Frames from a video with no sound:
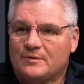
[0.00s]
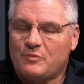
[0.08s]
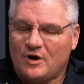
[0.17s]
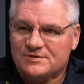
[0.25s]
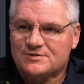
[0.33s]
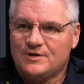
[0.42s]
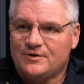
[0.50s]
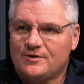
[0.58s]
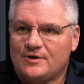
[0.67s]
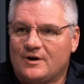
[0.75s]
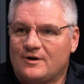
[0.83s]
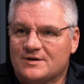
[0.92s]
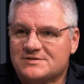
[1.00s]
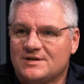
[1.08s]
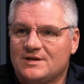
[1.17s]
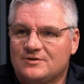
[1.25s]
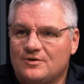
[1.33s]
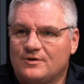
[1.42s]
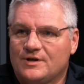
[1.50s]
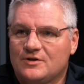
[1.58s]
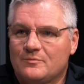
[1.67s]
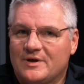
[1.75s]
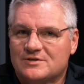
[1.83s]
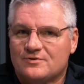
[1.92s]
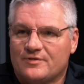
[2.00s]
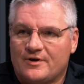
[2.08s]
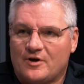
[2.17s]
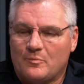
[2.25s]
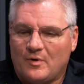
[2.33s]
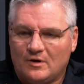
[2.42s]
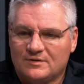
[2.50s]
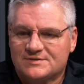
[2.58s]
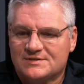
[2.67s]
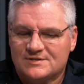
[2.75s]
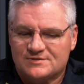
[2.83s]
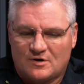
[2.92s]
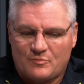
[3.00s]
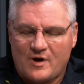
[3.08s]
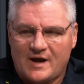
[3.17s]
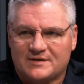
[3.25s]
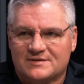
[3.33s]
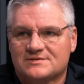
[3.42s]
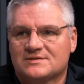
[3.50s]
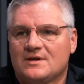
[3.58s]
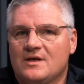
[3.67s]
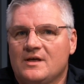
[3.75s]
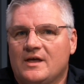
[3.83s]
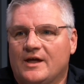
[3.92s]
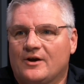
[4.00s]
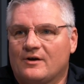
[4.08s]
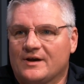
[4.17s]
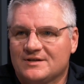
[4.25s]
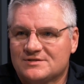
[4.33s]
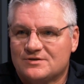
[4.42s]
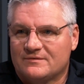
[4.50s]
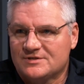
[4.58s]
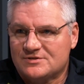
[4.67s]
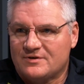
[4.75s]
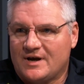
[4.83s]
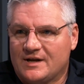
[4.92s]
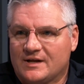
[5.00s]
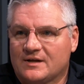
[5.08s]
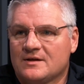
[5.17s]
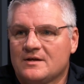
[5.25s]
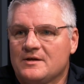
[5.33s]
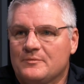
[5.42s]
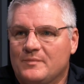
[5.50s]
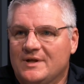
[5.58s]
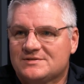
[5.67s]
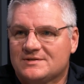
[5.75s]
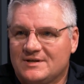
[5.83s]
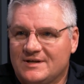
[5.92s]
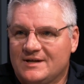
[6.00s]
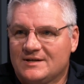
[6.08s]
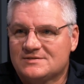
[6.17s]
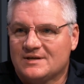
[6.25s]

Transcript: prosecutor and our city attorney to make sure that our policies, our practice, and our in-service training meets the needs